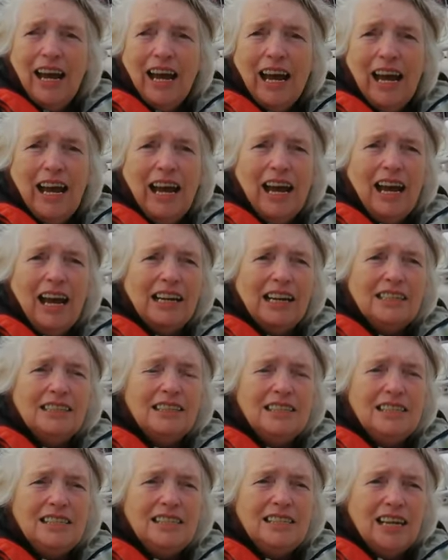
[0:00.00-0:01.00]

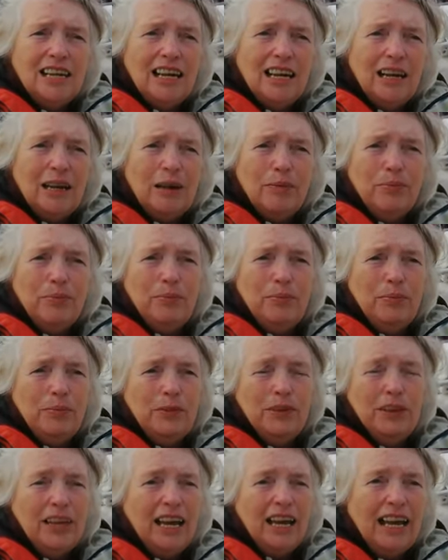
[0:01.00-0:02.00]
and um,
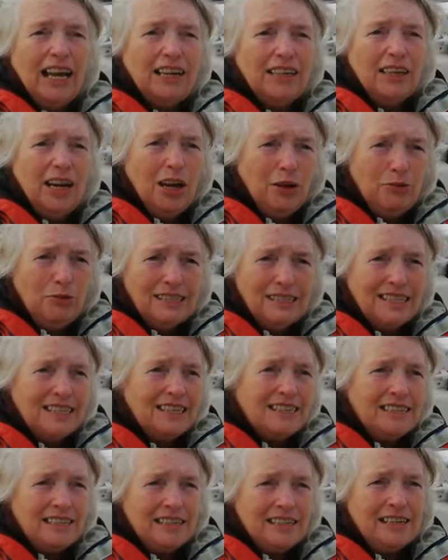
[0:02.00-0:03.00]
they had no
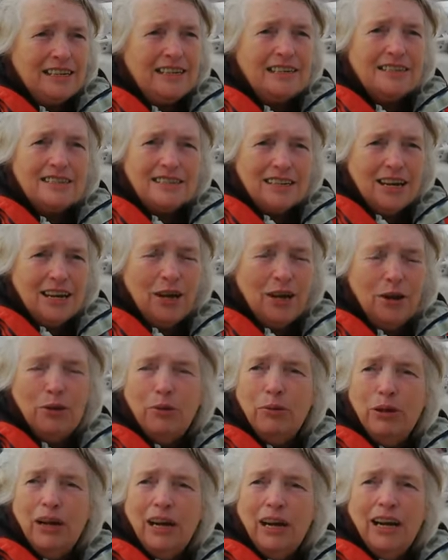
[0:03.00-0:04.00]
resistance,
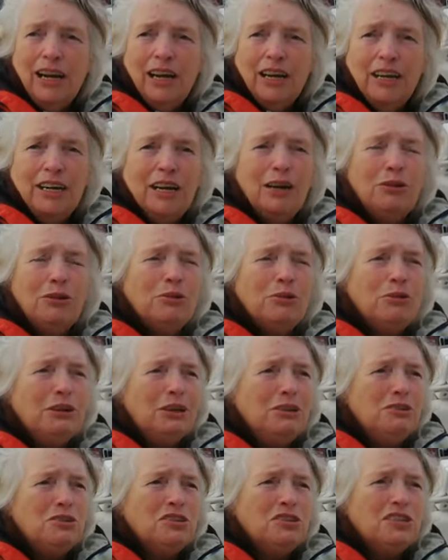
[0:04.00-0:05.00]
so no
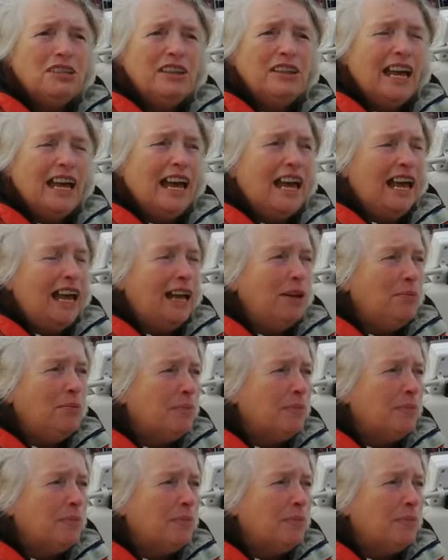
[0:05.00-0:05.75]
corrosion there.